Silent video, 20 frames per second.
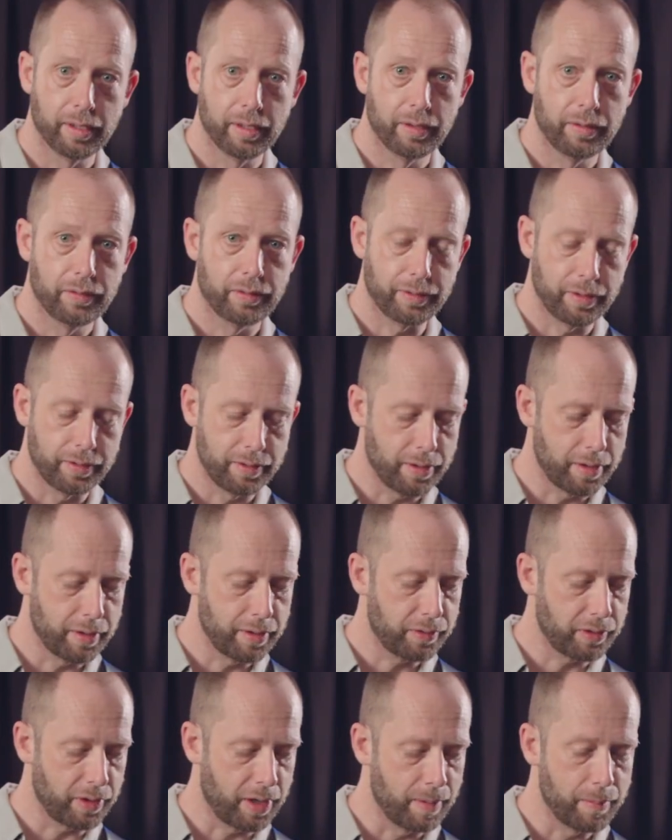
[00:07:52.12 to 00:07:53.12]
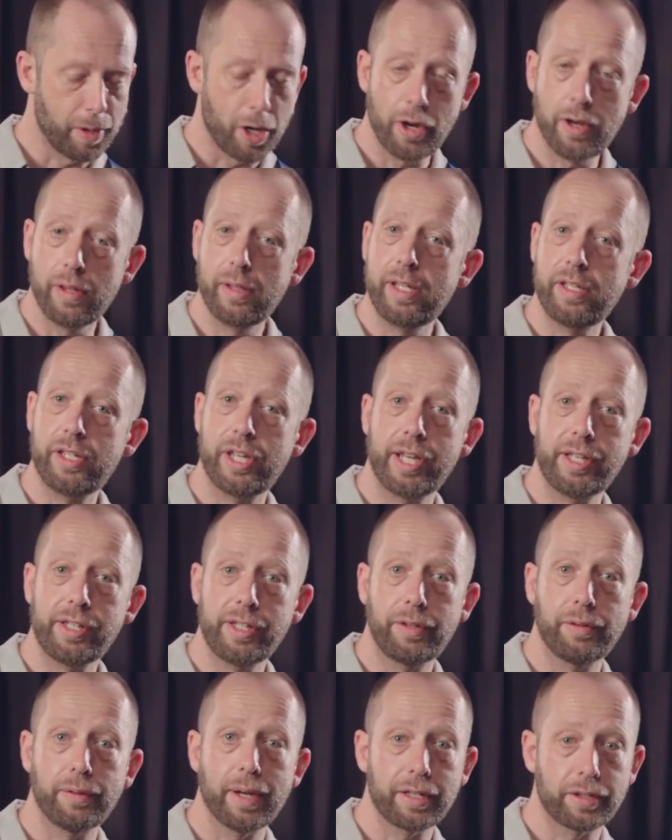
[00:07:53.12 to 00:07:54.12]
So notice I'm only changing
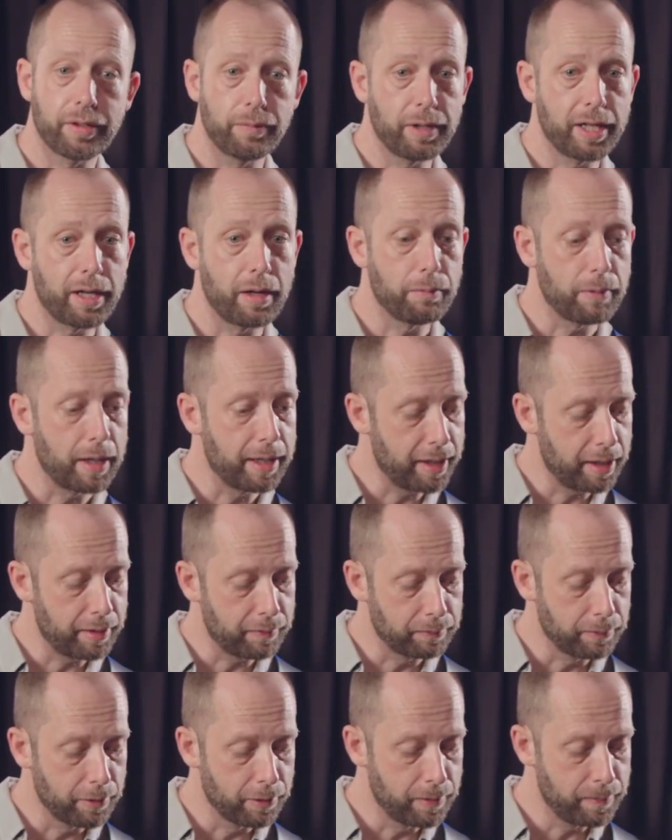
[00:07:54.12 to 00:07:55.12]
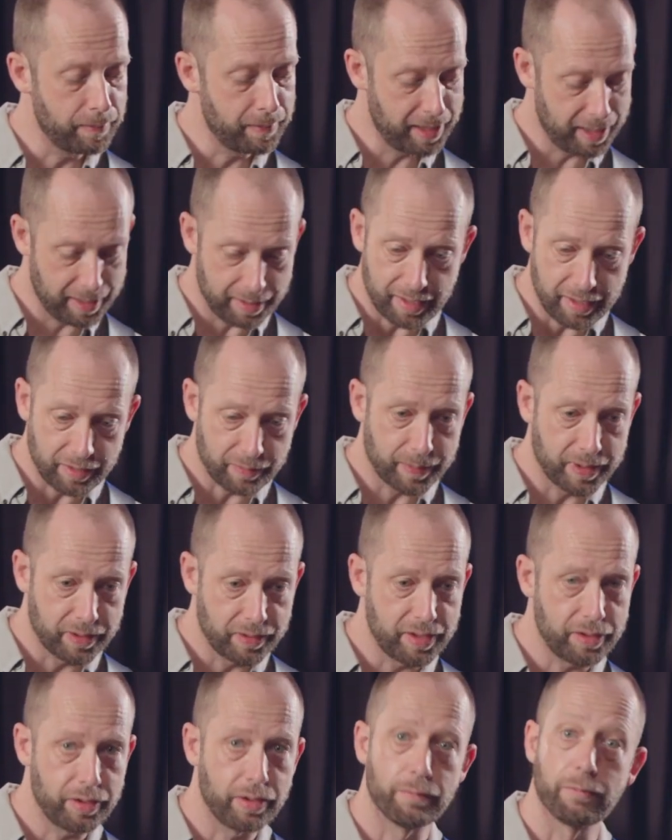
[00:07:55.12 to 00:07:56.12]
direction when I run out of room in this
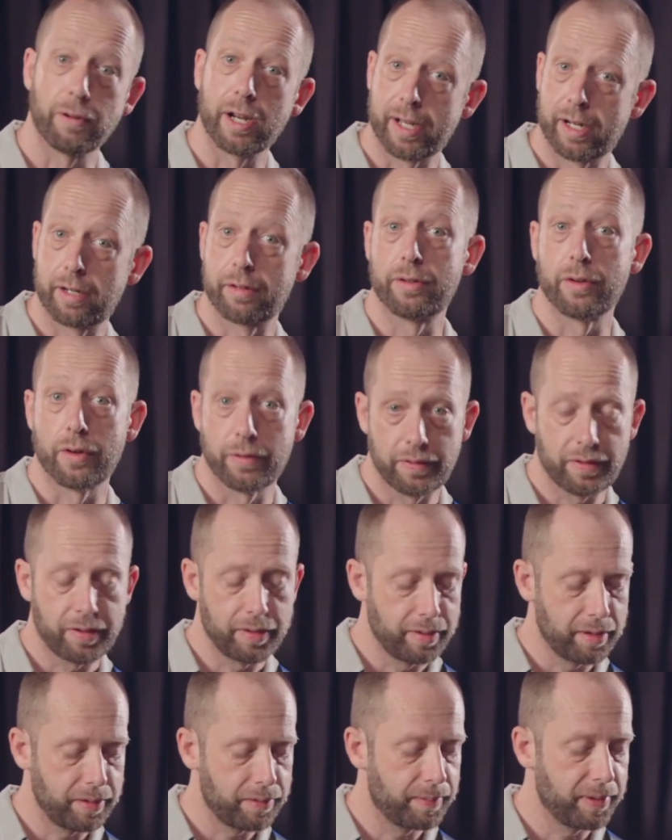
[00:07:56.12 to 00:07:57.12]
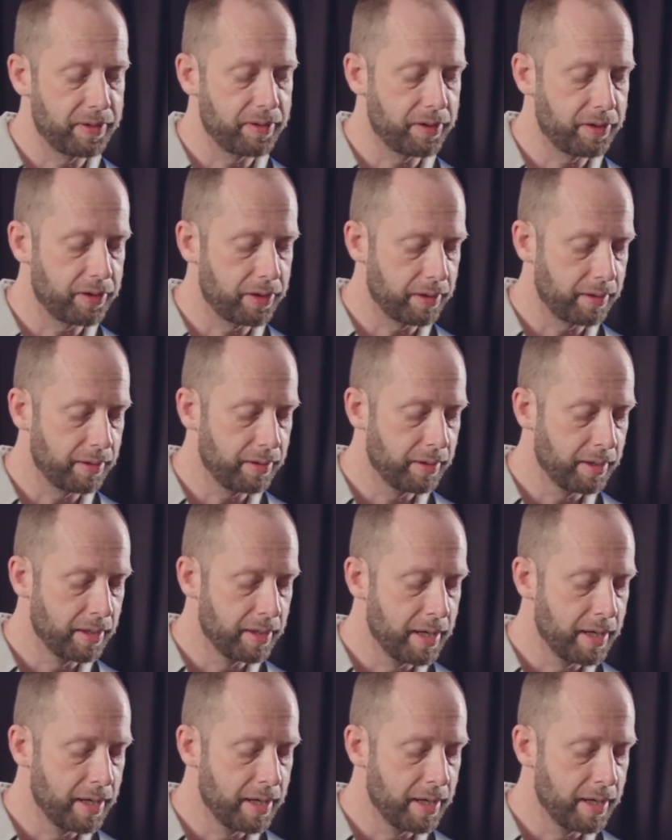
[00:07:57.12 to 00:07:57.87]
position, run out of notes in this position.